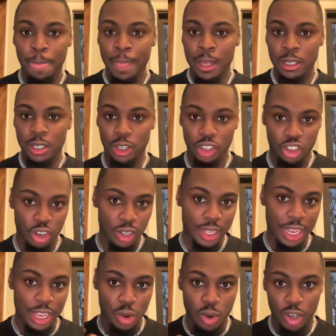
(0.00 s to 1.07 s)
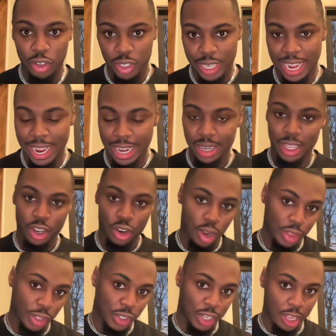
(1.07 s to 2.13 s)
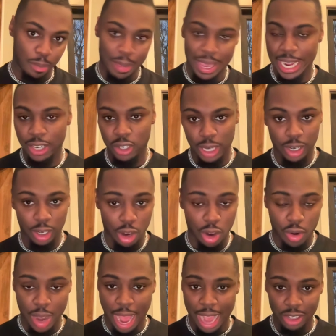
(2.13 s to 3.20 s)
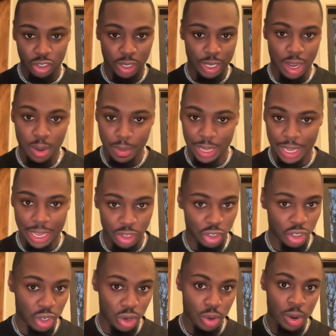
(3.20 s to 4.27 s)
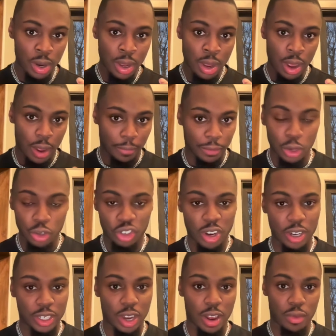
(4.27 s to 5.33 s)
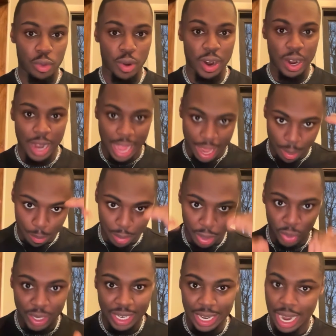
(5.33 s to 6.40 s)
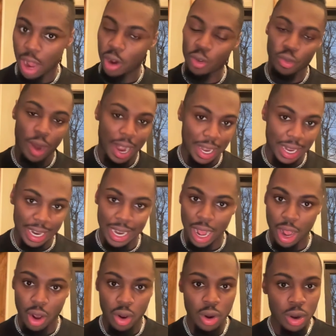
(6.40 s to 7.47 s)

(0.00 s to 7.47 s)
to ensure that you understand and that you're on the same page, let alone actually coming into a flowchart software and building it out, writing it out,